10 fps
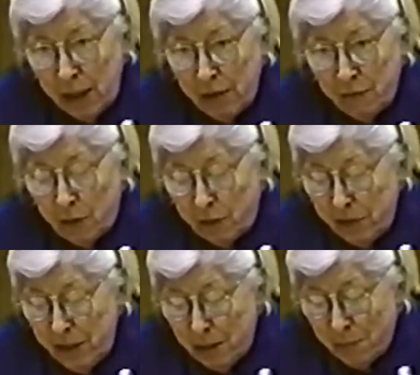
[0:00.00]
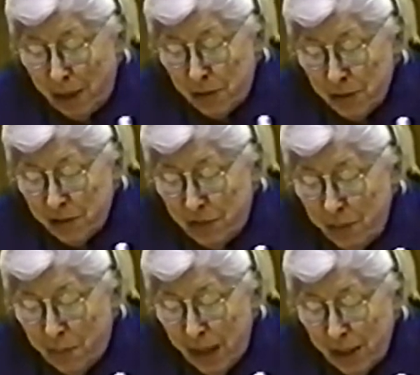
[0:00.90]
involving the mothers of
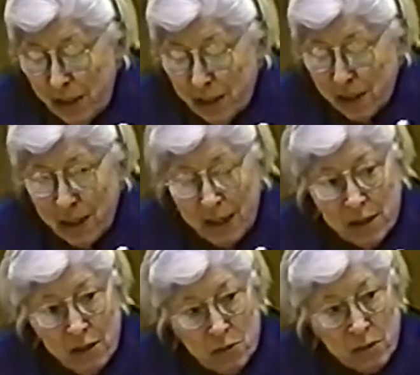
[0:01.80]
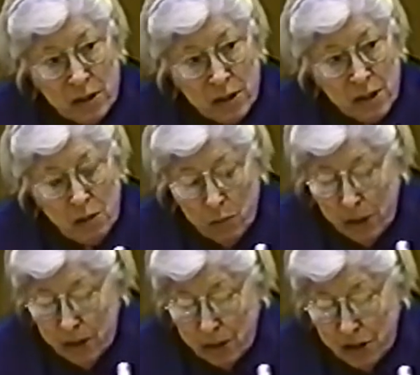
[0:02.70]
dependent, neglected, or
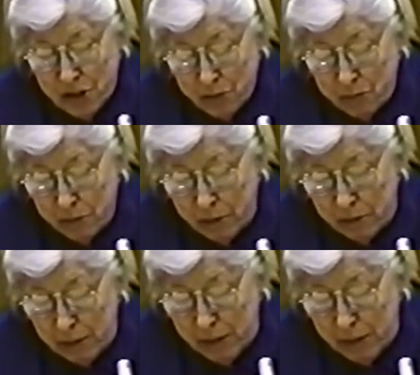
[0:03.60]
delinquent children.